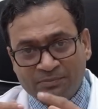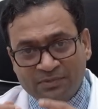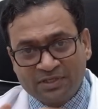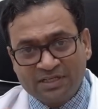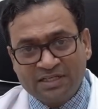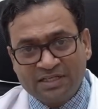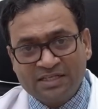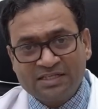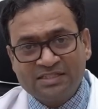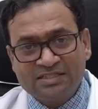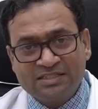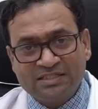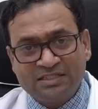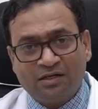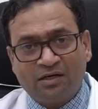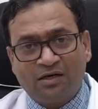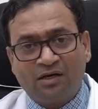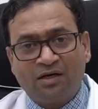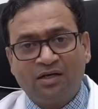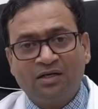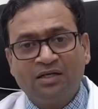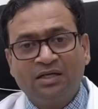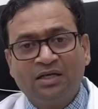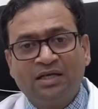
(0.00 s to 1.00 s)
lazy
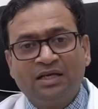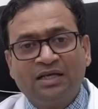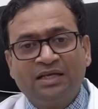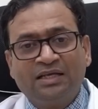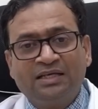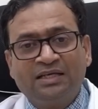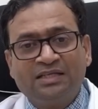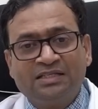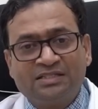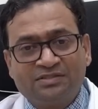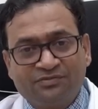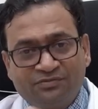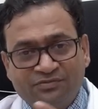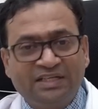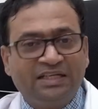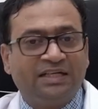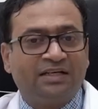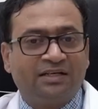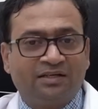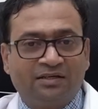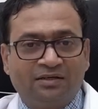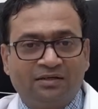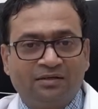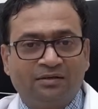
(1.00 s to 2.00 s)
or is
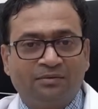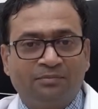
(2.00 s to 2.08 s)
weak.